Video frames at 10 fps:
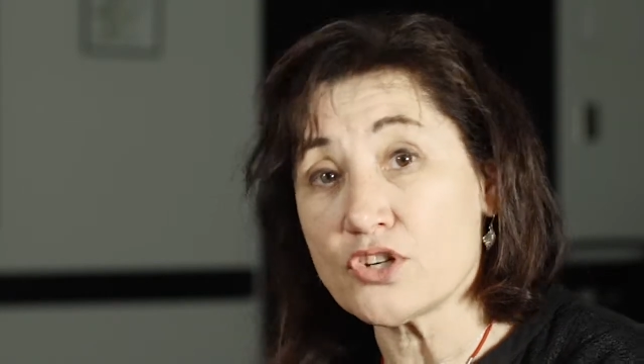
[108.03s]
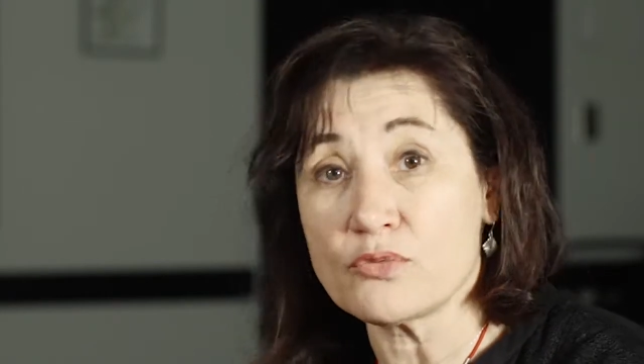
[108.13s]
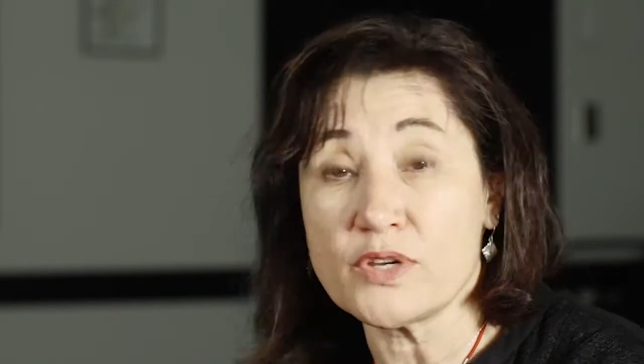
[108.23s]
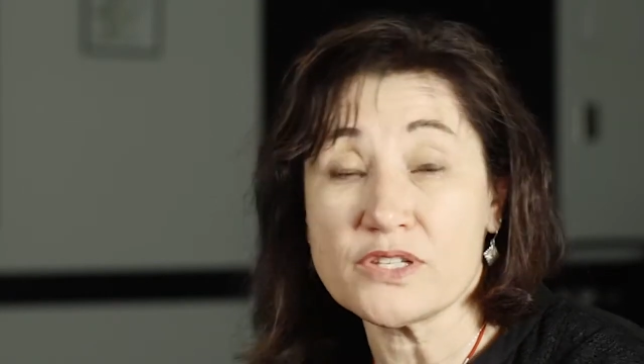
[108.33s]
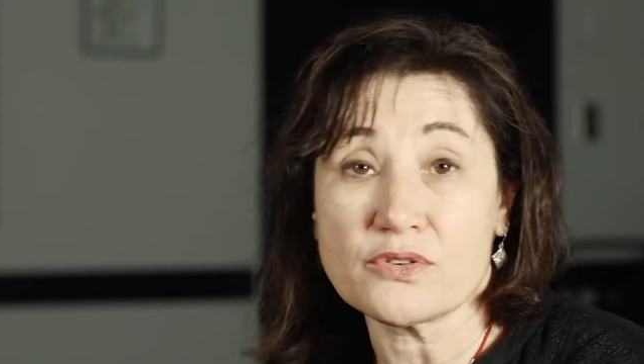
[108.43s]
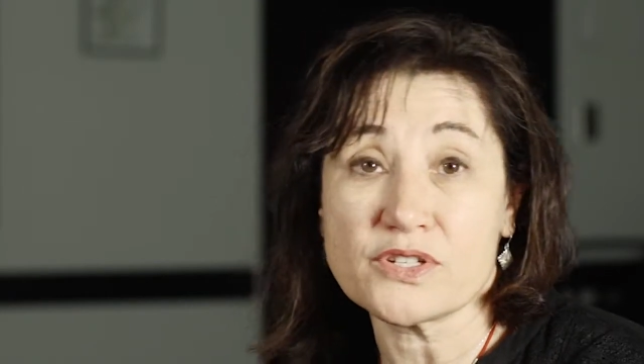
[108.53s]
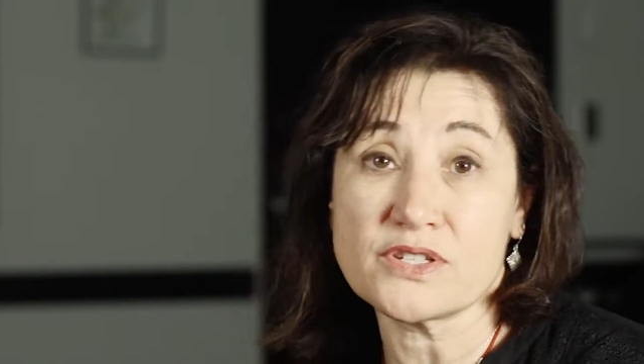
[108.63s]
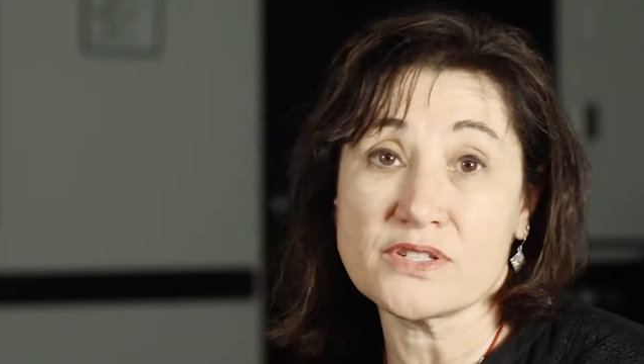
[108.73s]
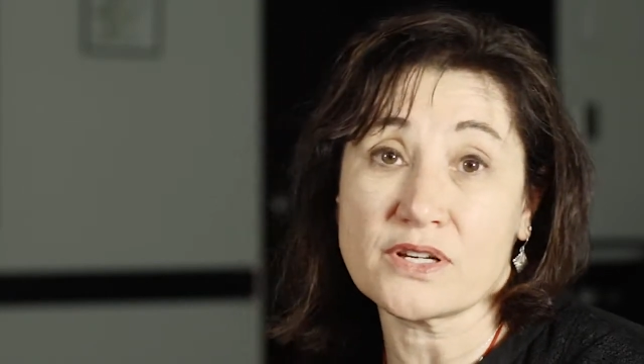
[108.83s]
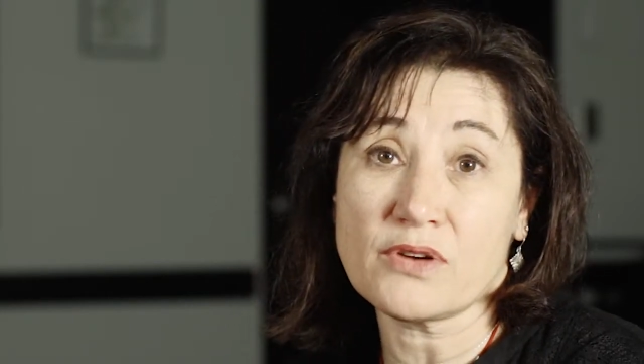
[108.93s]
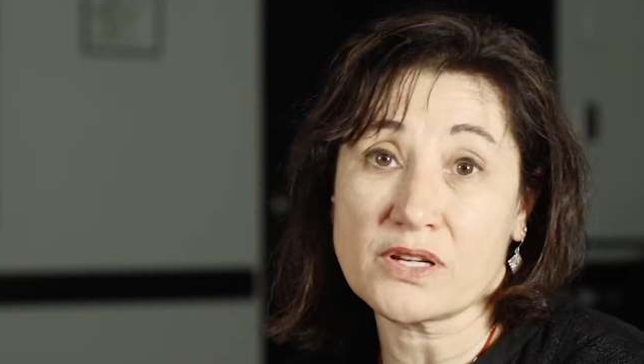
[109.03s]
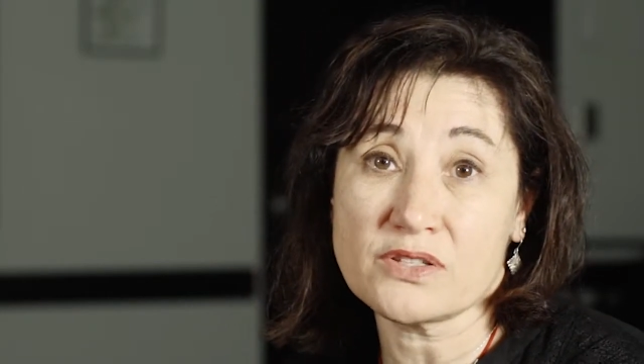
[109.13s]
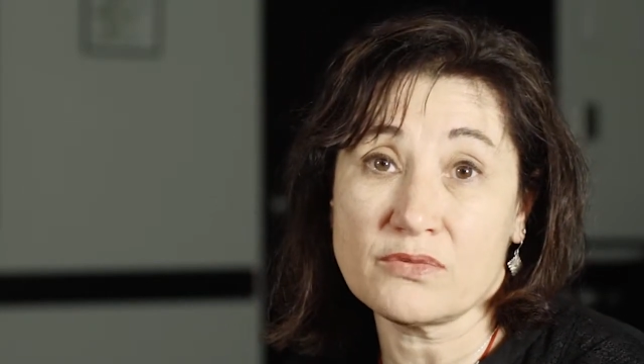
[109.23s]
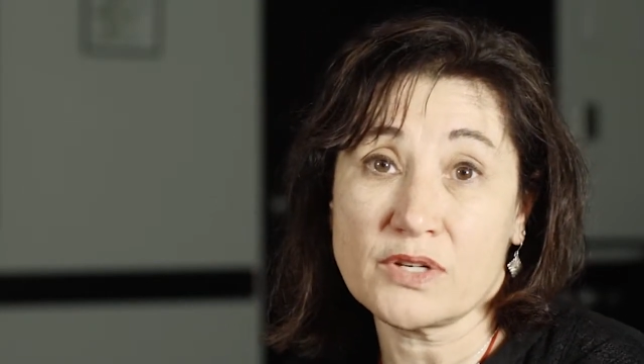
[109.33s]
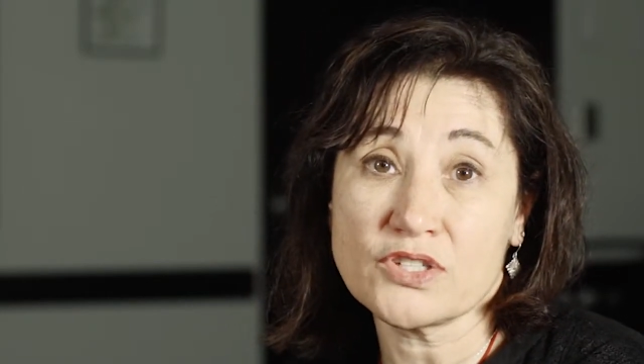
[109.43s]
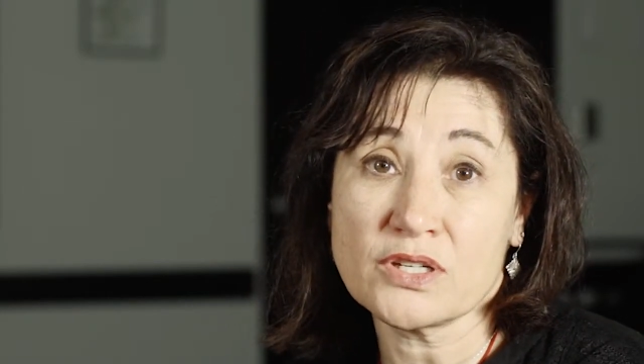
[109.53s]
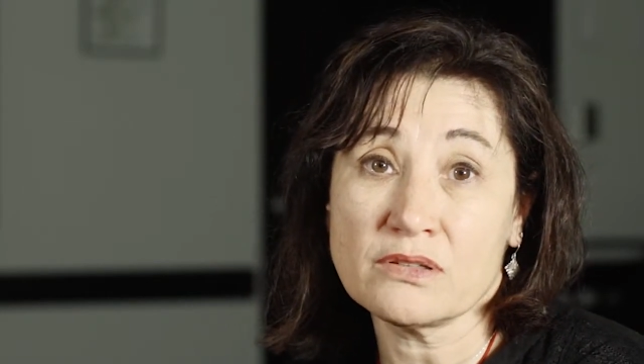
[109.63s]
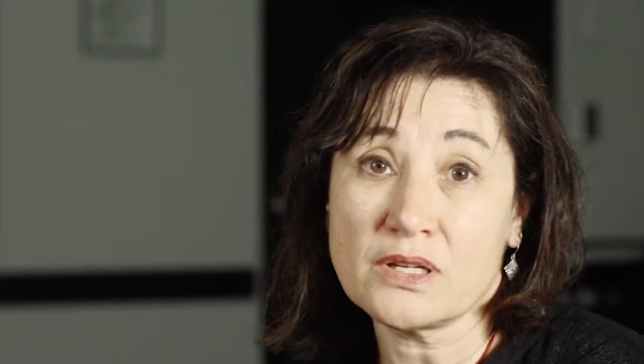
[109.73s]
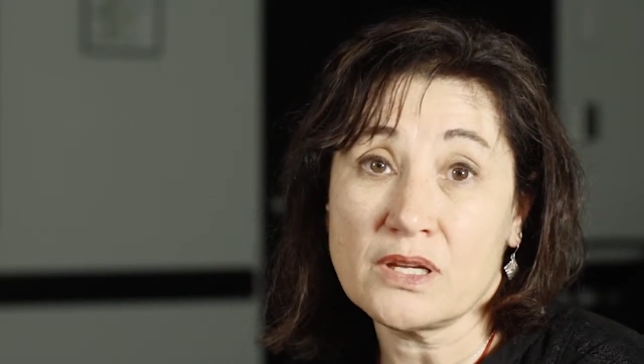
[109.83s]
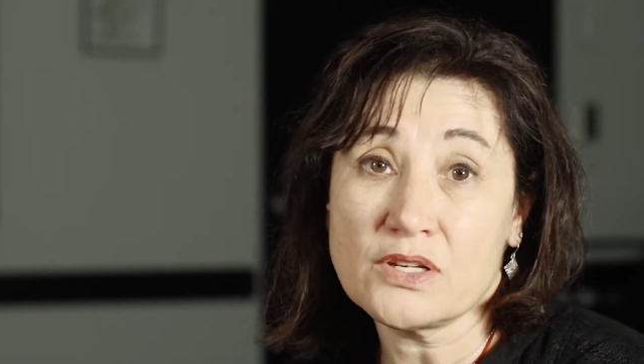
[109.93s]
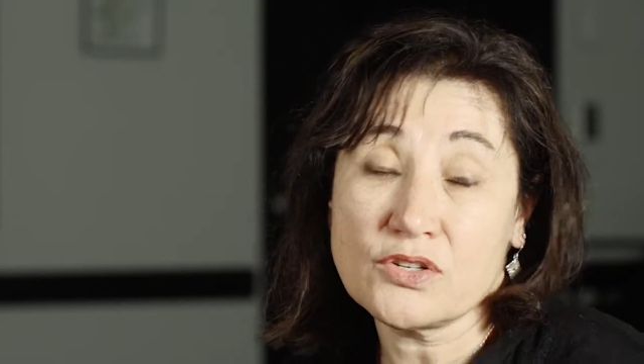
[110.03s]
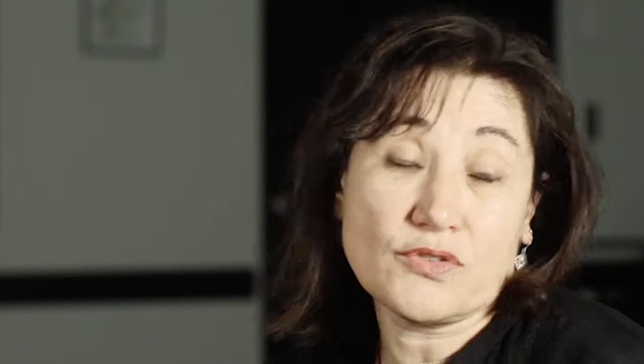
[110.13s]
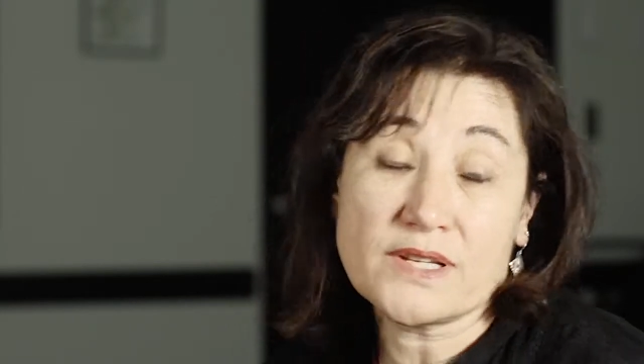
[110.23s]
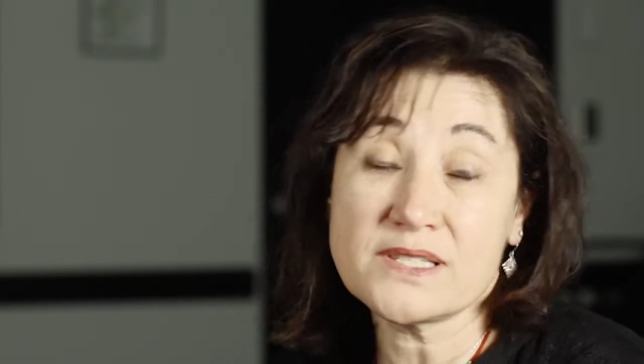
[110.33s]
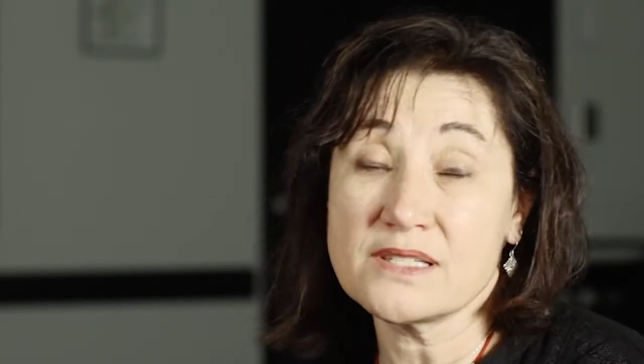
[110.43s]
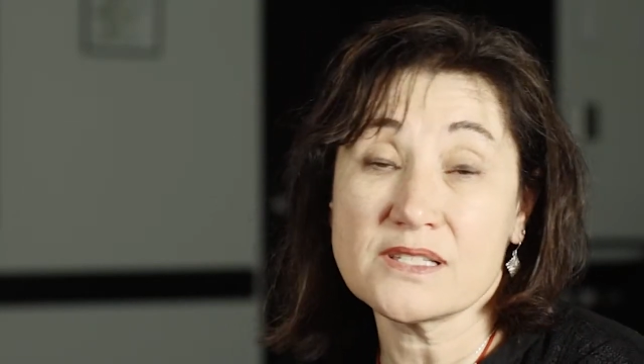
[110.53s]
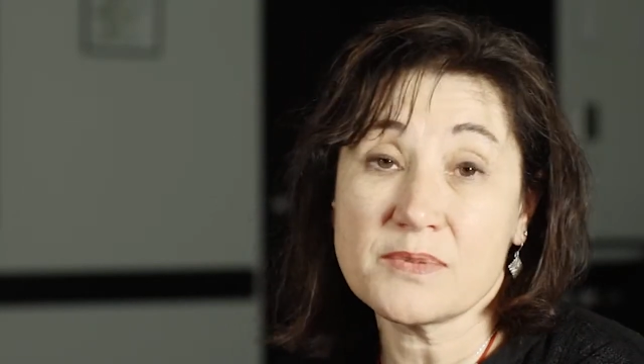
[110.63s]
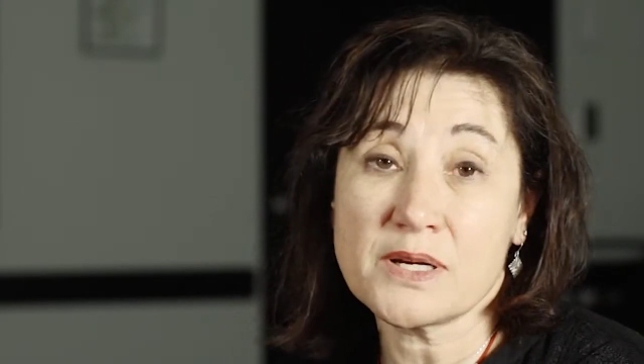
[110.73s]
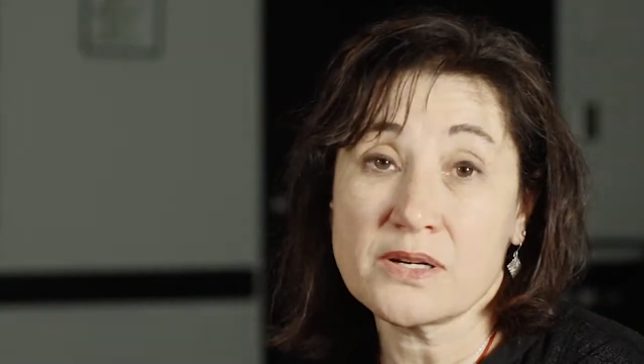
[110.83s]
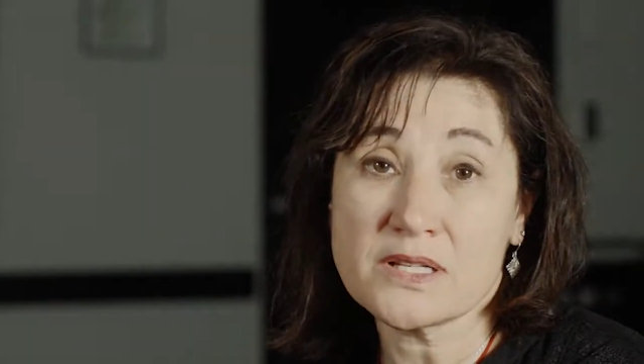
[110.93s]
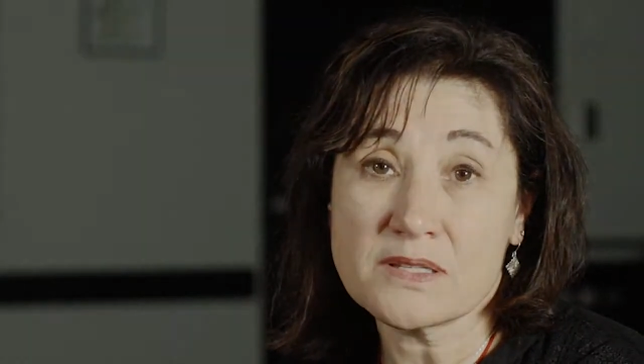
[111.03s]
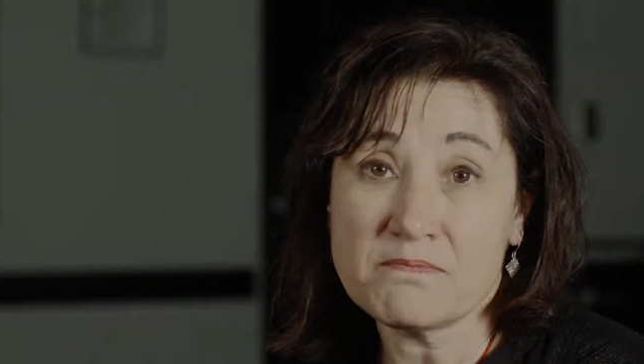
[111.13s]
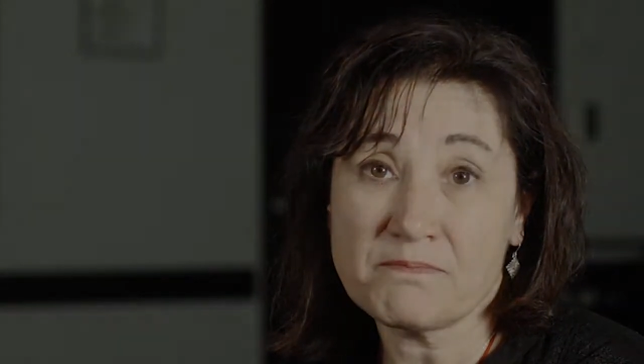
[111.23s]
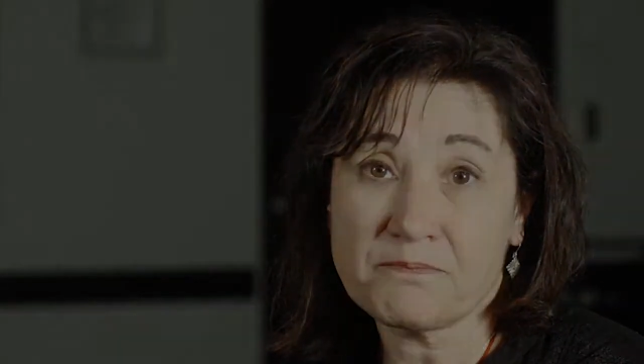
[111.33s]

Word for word: our resources across the region to address these disparities.